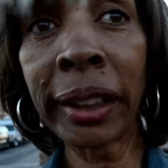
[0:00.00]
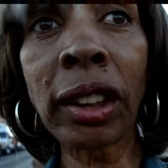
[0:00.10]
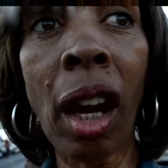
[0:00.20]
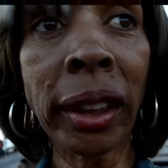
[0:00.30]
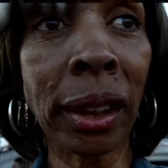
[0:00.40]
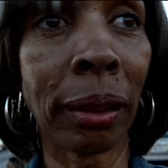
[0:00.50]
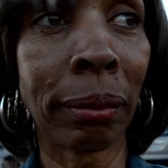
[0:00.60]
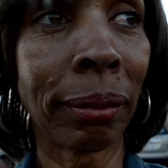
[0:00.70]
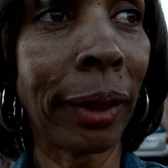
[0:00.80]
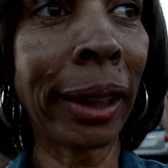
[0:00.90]
It's awesome.
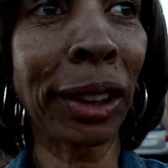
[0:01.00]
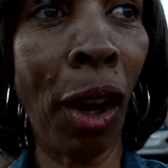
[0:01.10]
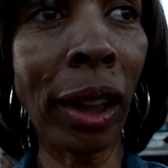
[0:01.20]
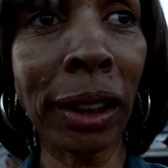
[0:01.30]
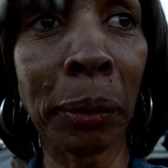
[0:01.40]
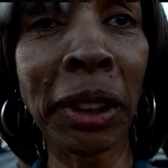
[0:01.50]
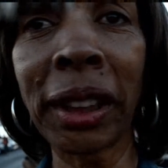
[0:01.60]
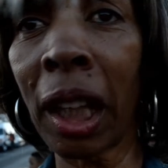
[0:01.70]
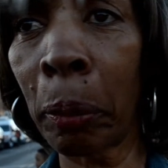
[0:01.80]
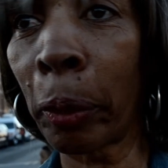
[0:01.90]
It's awesome.
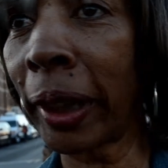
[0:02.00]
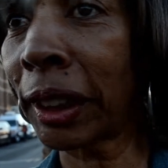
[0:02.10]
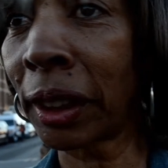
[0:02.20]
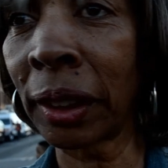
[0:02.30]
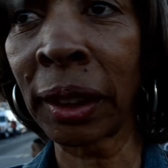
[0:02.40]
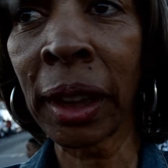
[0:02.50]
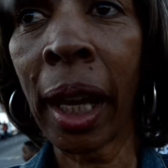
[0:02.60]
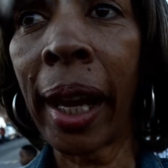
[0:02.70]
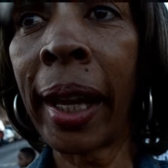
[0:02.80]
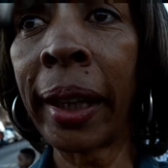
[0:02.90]
Celebration,
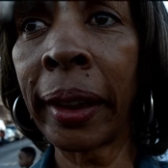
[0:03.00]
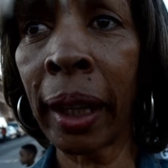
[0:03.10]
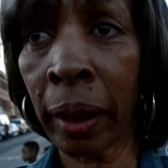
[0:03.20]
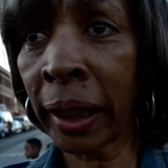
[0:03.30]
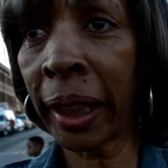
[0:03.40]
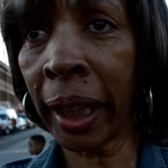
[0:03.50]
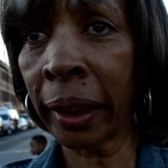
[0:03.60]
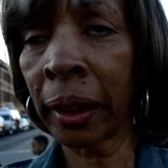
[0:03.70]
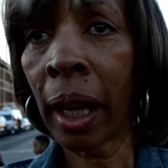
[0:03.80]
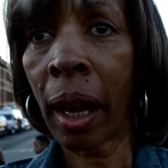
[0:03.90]
and
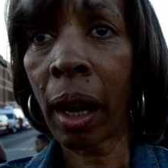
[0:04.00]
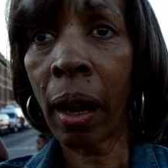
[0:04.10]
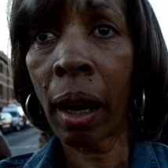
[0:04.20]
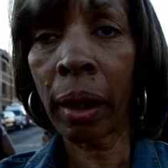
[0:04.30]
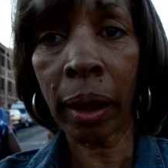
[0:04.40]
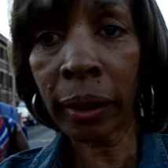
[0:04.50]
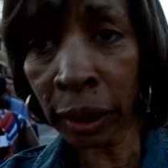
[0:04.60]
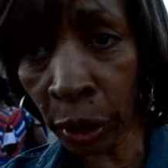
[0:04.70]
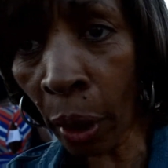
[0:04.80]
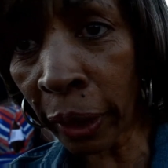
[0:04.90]
again,
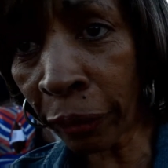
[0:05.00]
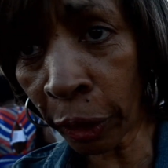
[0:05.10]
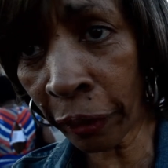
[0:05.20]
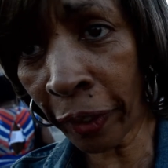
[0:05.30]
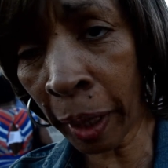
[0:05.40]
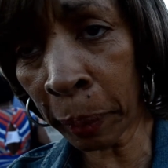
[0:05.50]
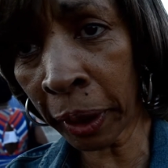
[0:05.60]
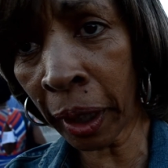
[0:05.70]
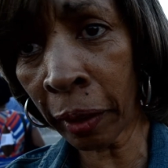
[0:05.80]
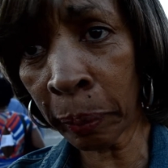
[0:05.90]
sorry for the family of